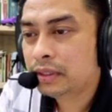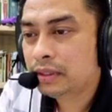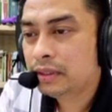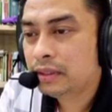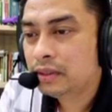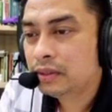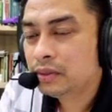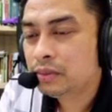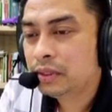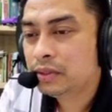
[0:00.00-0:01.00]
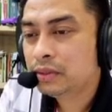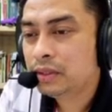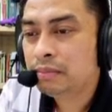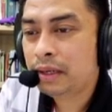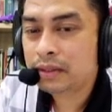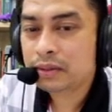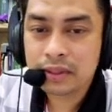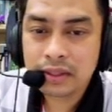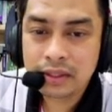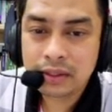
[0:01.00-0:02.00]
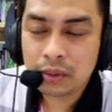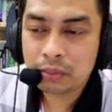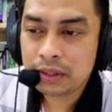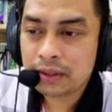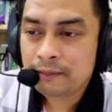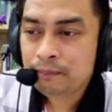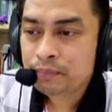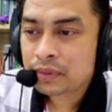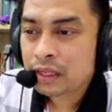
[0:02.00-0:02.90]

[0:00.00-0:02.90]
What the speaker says: out button to make sure it's back to the normal.